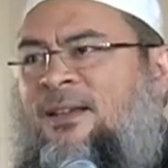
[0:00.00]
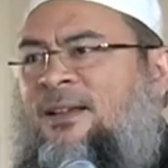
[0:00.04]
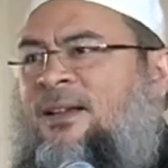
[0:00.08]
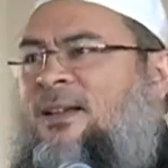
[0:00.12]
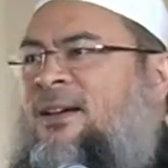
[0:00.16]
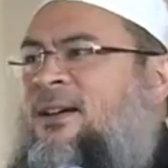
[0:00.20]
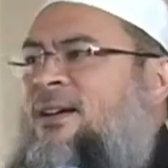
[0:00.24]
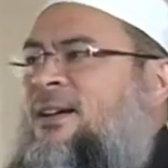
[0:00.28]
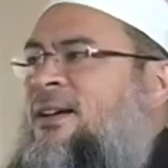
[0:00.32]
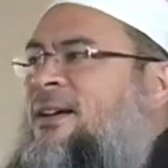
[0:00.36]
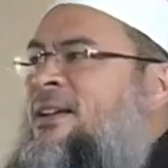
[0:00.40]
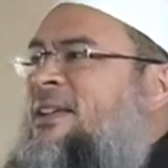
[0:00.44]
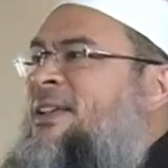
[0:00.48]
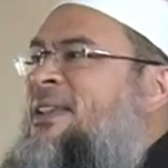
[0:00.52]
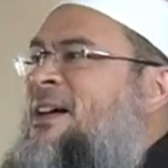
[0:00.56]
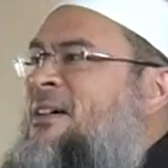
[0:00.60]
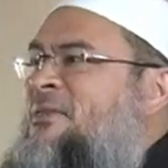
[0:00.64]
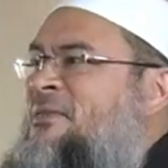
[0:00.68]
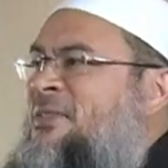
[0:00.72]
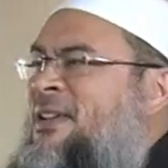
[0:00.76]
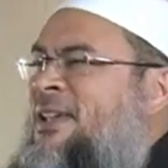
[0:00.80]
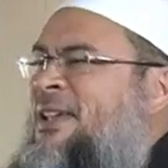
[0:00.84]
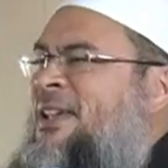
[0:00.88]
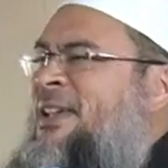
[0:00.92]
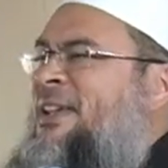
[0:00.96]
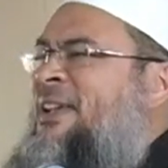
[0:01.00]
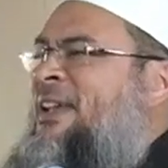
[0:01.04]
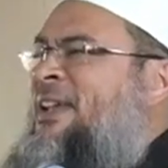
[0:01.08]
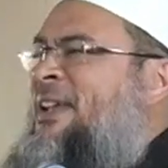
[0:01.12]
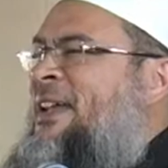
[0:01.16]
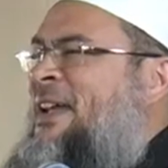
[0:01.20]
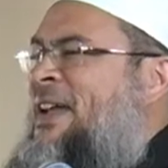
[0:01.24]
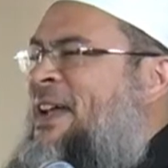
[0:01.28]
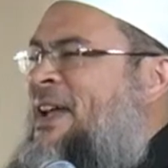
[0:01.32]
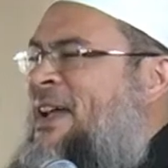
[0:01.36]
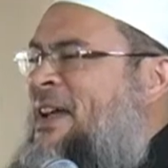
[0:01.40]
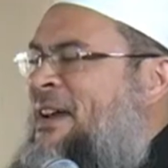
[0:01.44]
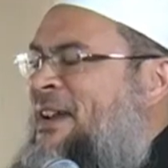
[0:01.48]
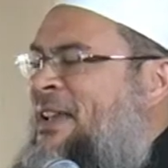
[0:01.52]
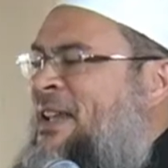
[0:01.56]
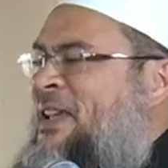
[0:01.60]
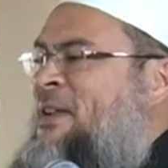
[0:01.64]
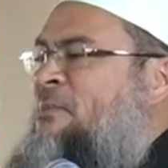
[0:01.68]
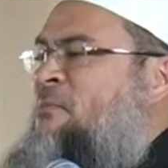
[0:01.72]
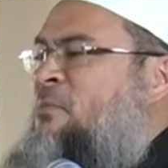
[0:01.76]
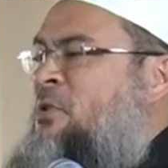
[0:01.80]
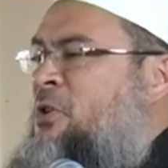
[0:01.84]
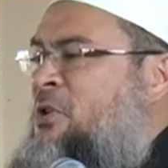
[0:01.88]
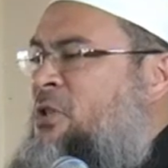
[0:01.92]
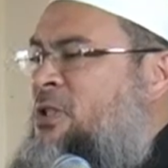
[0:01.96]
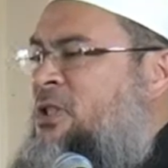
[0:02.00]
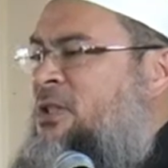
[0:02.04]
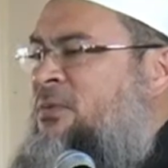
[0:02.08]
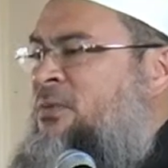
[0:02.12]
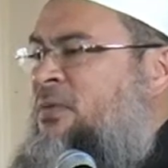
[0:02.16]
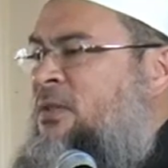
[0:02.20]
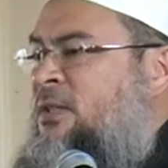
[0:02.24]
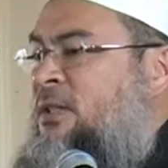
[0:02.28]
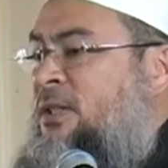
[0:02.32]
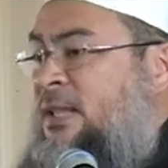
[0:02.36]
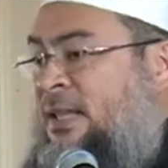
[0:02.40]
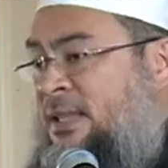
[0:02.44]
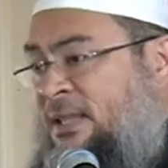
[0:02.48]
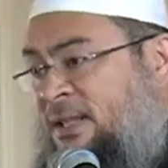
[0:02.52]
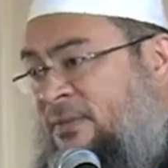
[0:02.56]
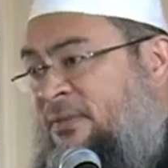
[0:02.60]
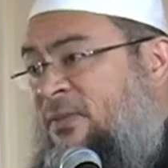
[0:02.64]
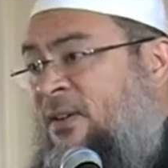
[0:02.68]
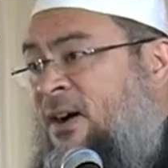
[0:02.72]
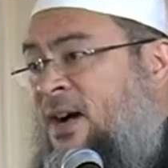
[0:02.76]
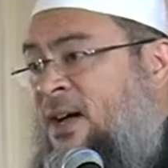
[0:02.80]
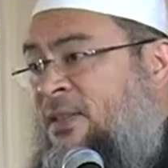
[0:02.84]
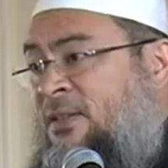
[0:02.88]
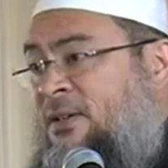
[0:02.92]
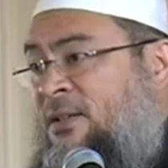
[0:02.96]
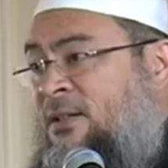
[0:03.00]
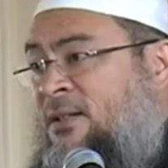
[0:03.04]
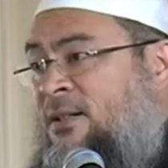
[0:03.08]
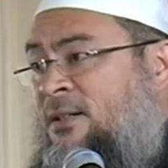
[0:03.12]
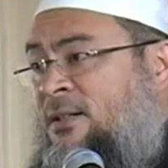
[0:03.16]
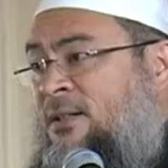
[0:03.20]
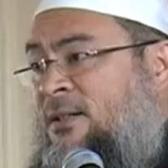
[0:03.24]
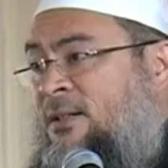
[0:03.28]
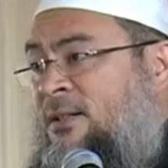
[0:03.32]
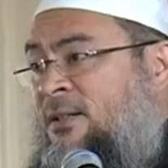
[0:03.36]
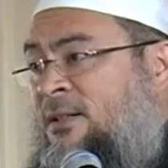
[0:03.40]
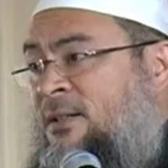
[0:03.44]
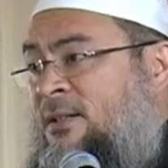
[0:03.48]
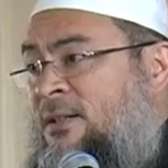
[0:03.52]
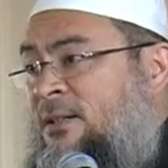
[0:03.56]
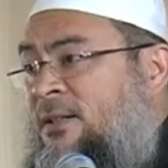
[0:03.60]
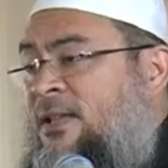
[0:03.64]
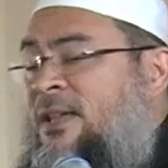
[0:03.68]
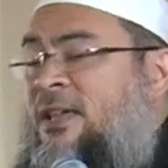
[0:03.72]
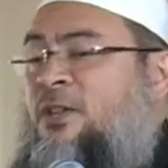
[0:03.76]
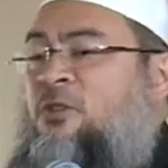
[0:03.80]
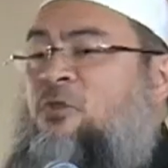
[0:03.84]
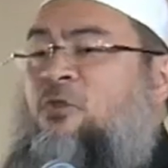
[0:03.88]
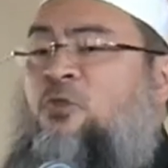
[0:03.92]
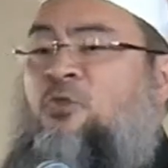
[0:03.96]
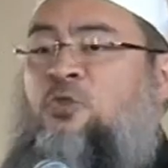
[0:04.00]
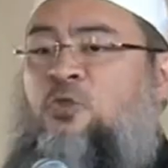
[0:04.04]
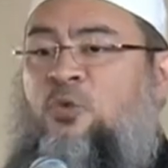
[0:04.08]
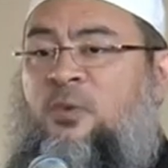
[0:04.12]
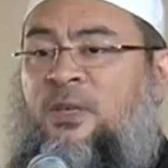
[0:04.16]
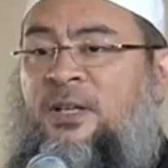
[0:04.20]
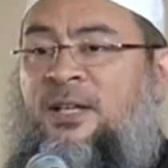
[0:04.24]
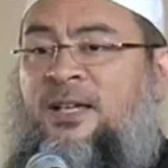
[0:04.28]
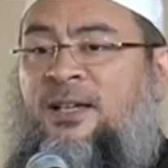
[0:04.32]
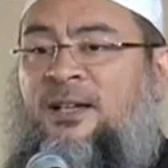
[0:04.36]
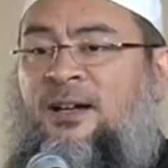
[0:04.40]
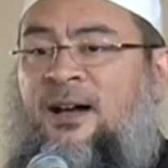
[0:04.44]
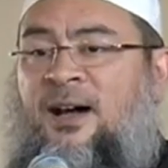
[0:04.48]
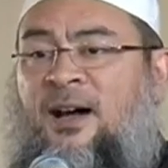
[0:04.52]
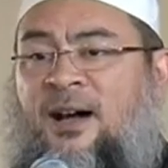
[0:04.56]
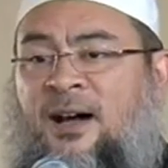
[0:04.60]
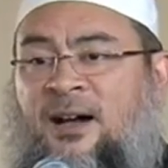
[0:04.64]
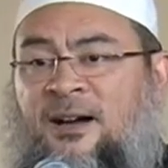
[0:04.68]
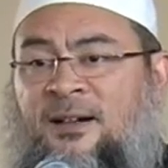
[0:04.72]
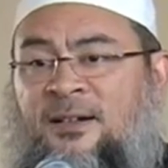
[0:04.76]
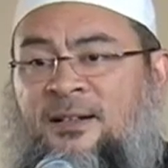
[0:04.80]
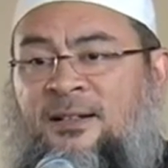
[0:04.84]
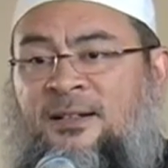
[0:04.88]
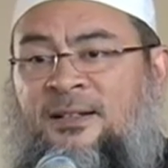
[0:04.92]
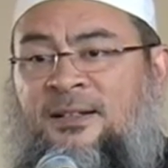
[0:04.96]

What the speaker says: loving, caring, merciful than the father, they usually are